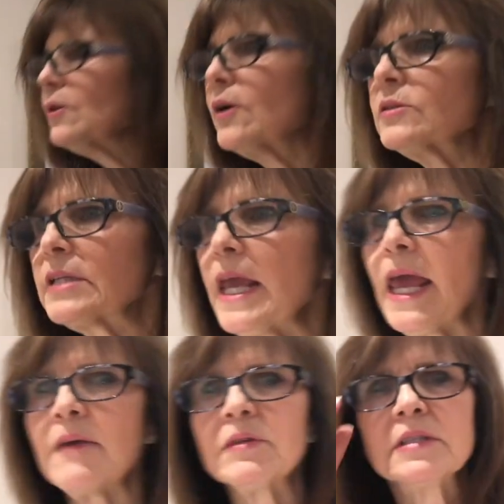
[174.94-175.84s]
those
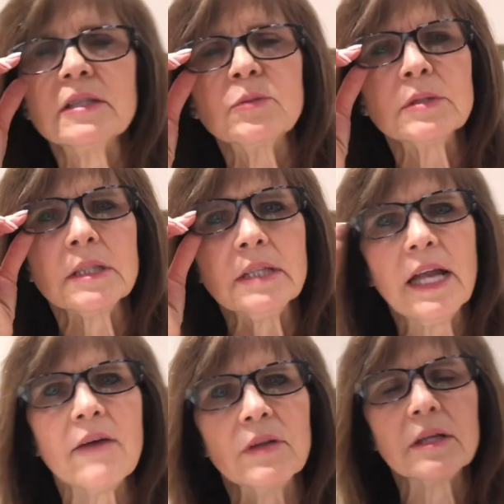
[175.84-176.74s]
canvases, which I said
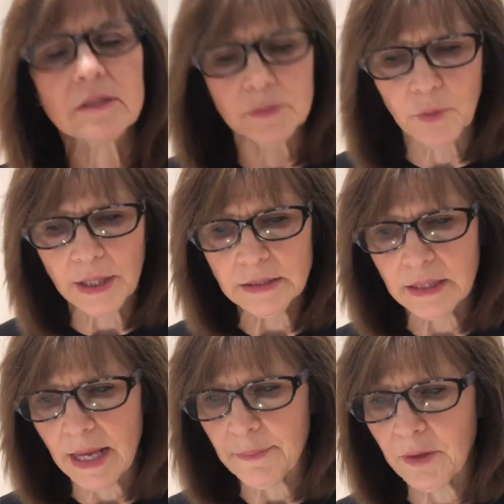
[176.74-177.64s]
have a little spring to
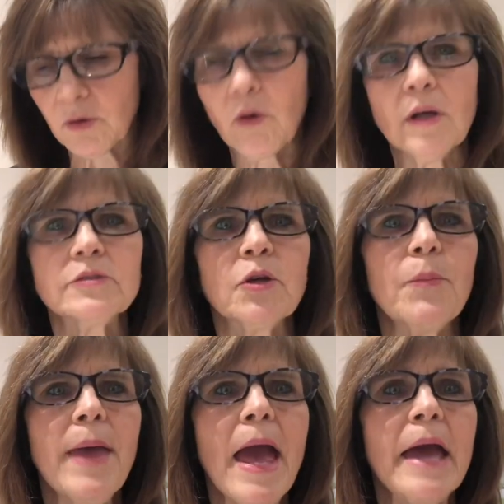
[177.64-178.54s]
them, there are also
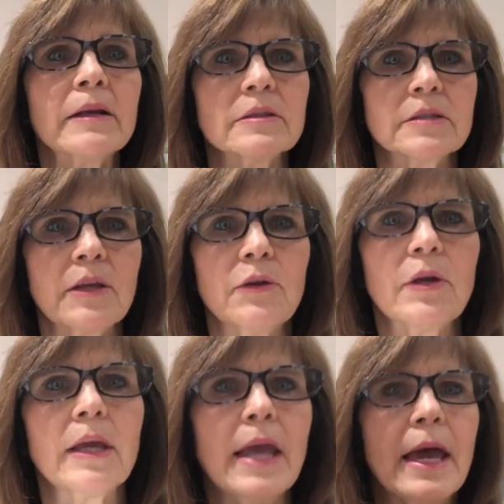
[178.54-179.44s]
panels that you
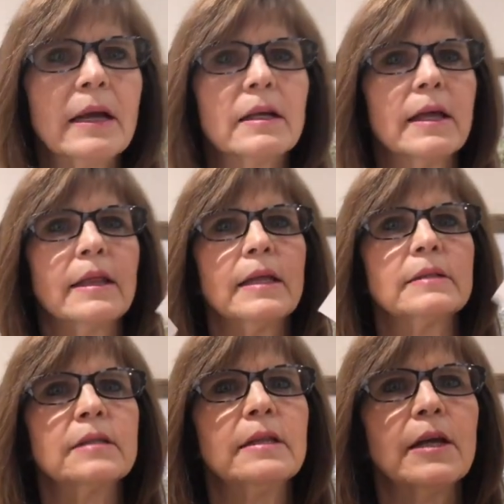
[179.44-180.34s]
can get like
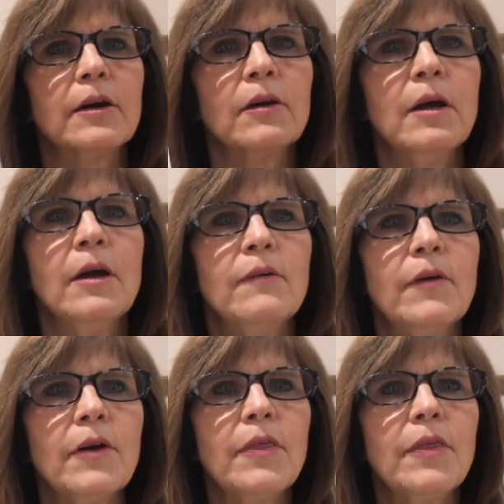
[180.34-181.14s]
this, and they're very